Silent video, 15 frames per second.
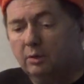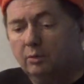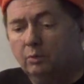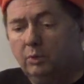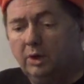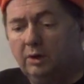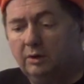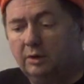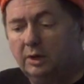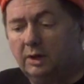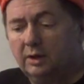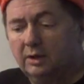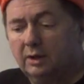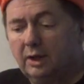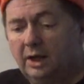well,
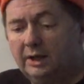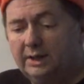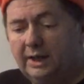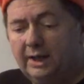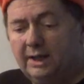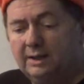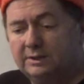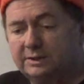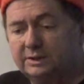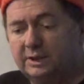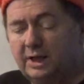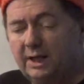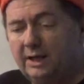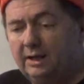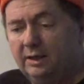I can't
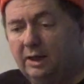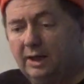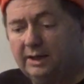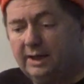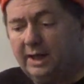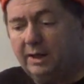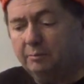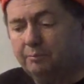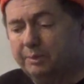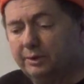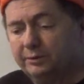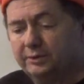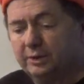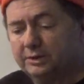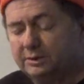sign
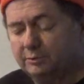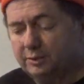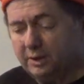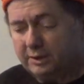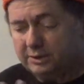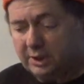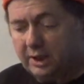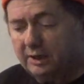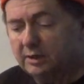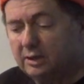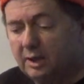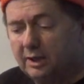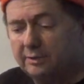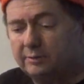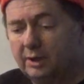a
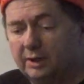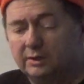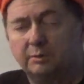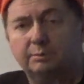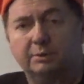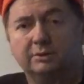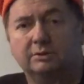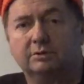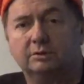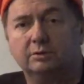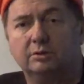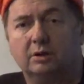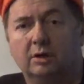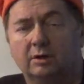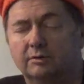contract to build the
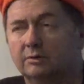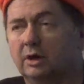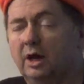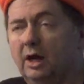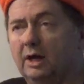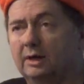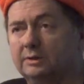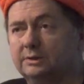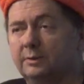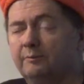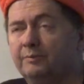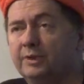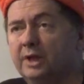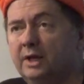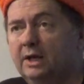2-car garage,
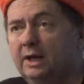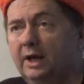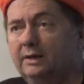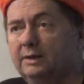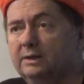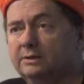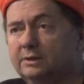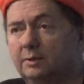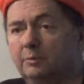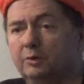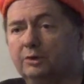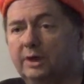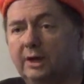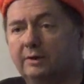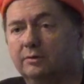and then somewhere
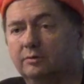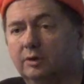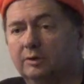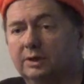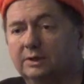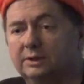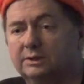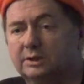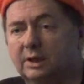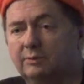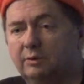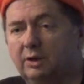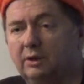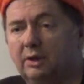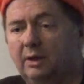down the road I decide,
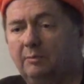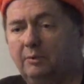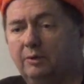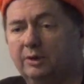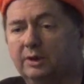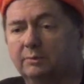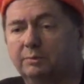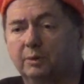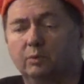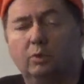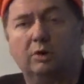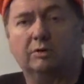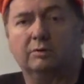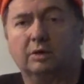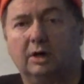well, I'm only going to put
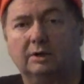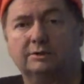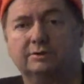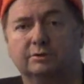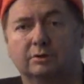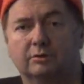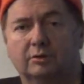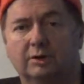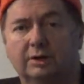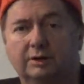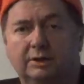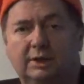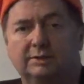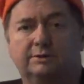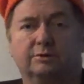1 garage door on it,
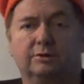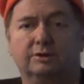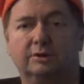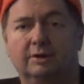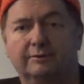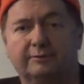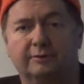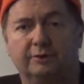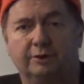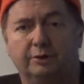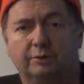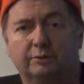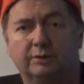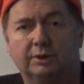and that's good enough for you.